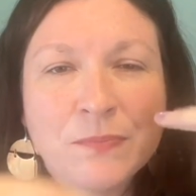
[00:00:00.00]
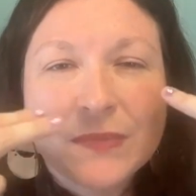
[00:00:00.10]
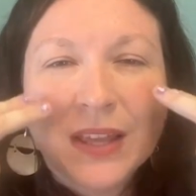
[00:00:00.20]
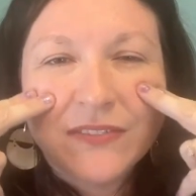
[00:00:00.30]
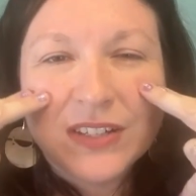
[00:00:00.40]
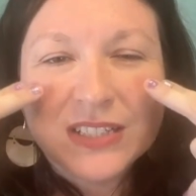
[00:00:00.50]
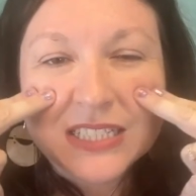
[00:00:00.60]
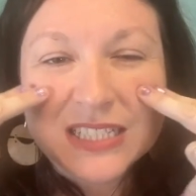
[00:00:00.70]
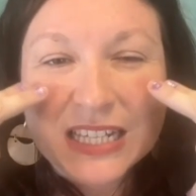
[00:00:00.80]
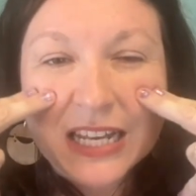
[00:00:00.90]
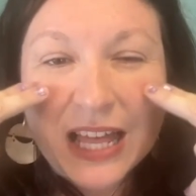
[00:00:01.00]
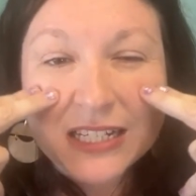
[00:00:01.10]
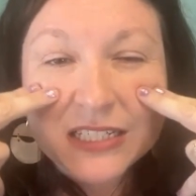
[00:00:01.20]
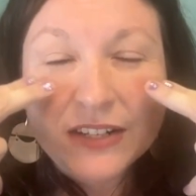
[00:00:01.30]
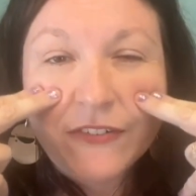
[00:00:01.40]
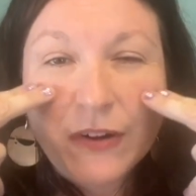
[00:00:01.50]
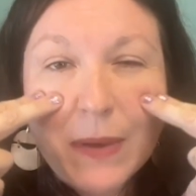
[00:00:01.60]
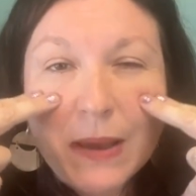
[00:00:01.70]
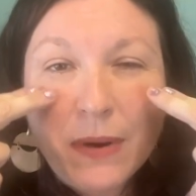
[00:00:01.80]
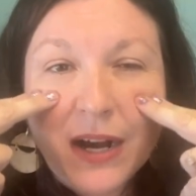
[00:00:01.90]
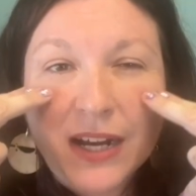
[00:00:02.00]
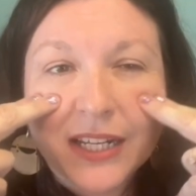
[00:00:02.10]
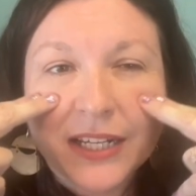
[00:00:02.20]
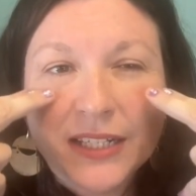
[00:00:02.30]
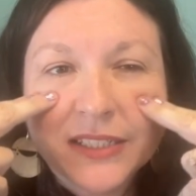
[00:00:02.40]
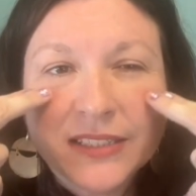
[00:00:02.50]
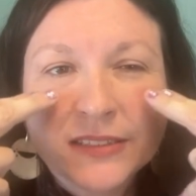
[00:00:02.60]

I feel disconnected from my body.